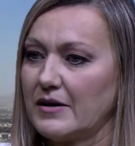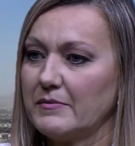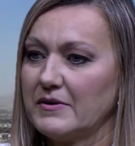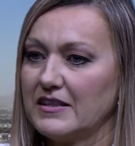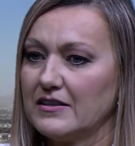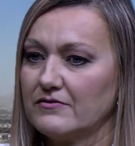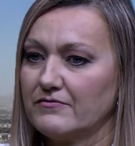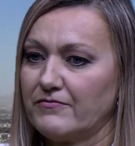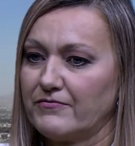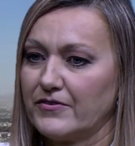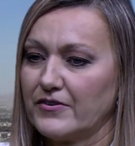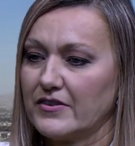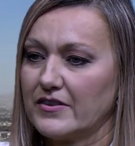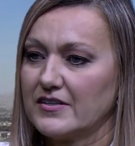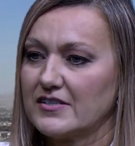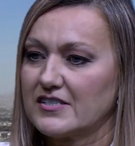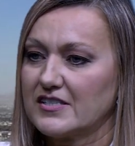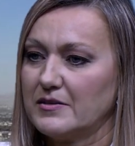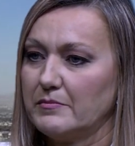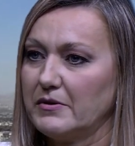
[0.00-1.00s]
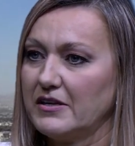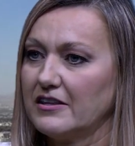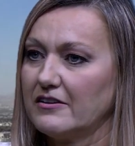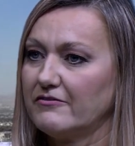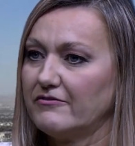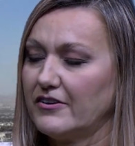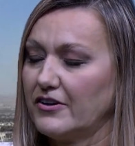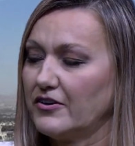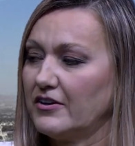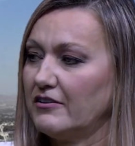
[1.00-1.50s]
I mean, for this to be the
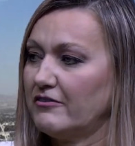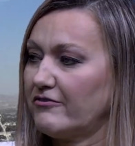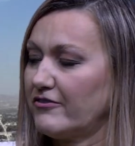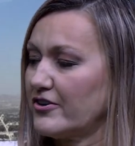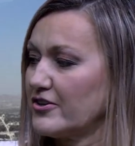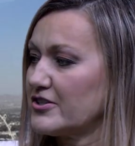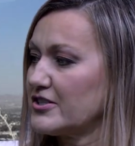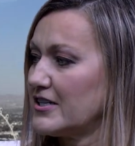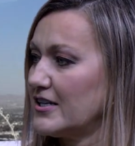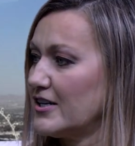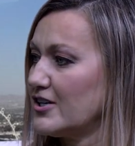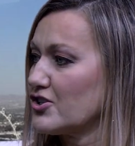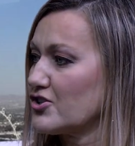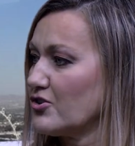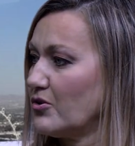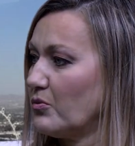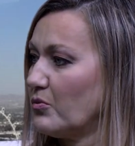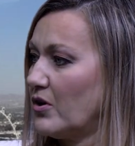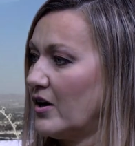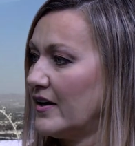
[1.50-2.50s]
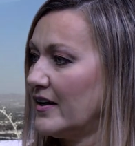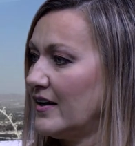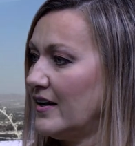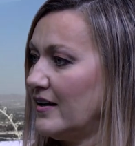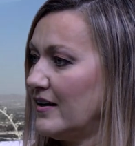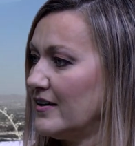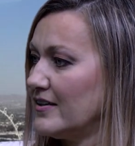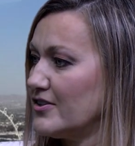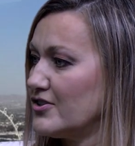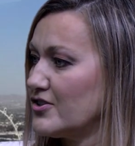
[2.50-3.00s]
very first initial one
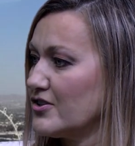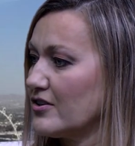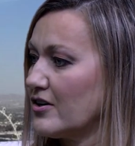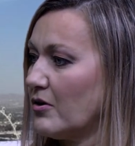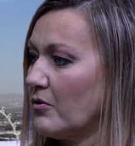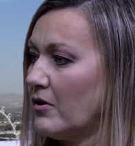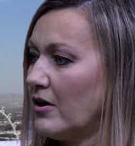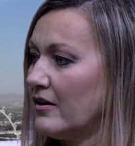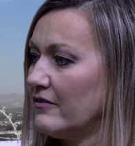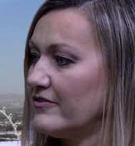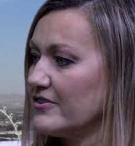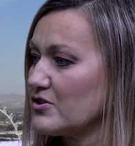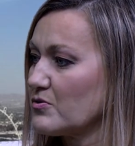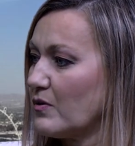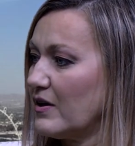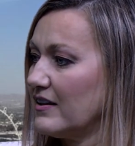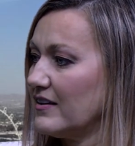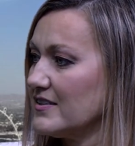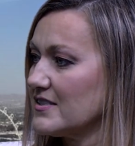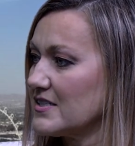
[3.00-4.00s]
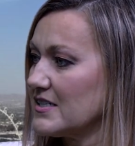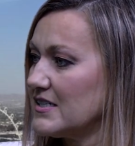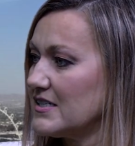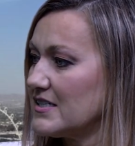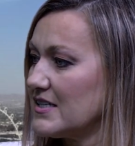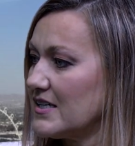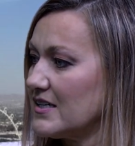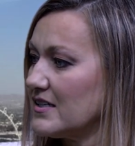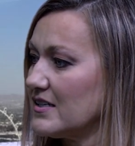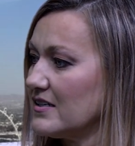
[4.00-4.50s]
and to go off as well as it
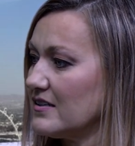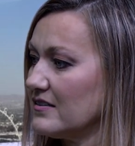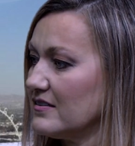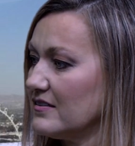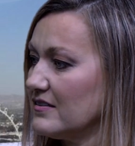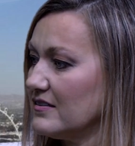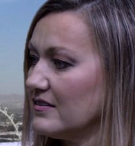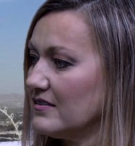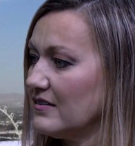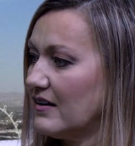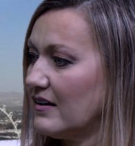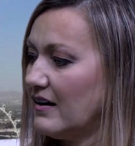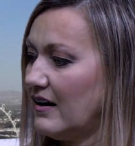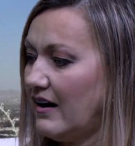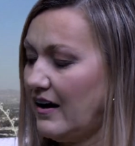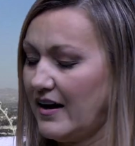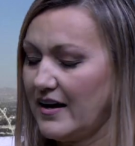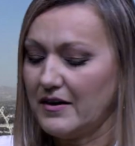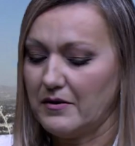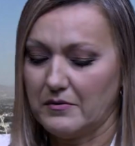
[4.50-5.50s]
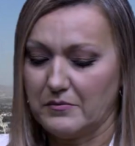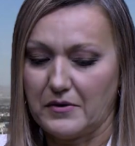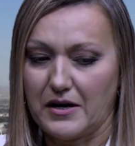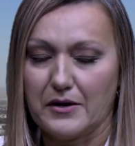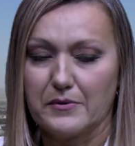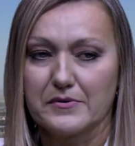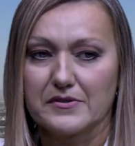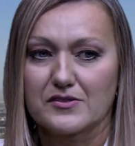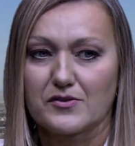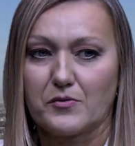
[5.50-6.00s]
did,
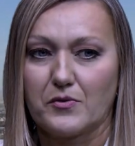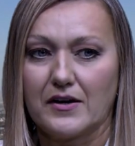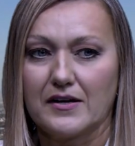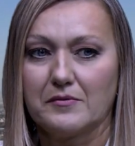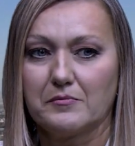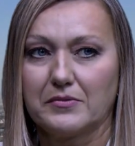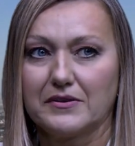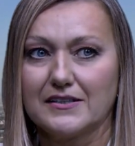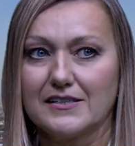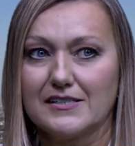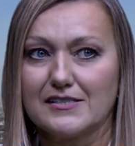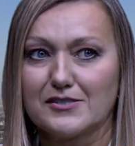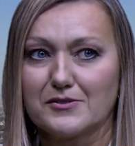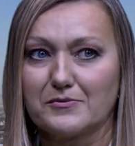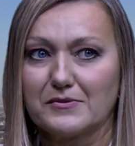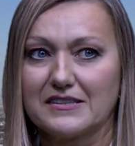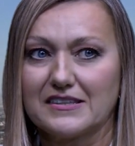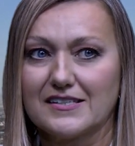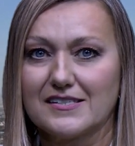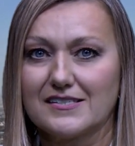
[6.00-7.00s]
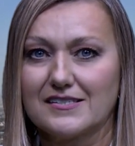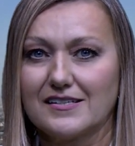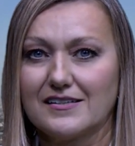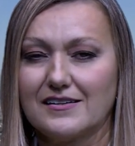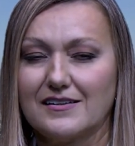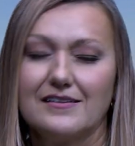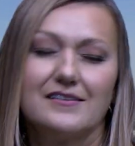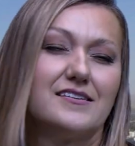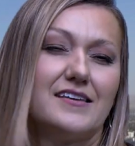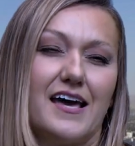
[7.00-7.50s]
I was quite pleased with the
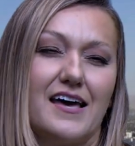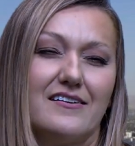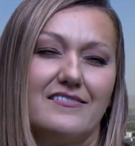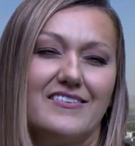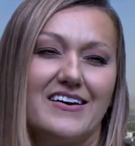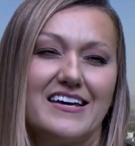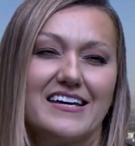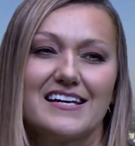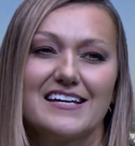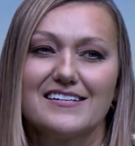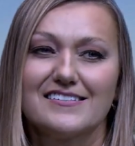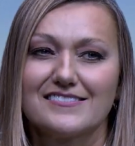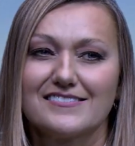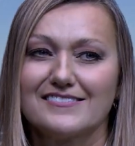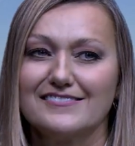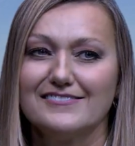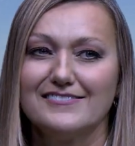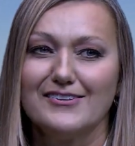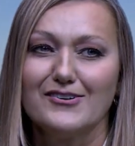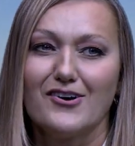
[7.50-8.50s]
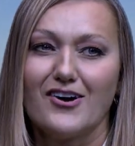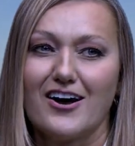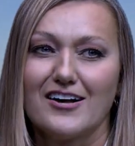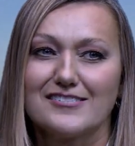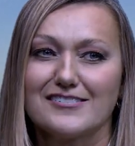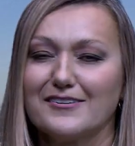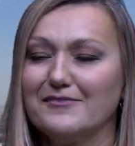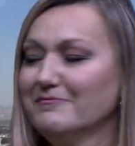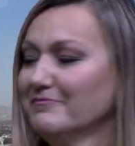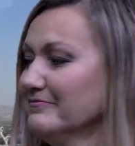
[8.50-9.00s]
city. Yay, Vegas. You're
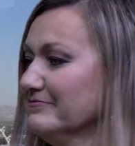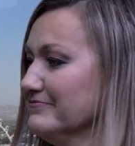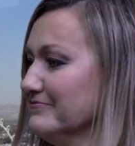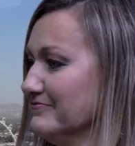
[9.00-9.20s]
awesome.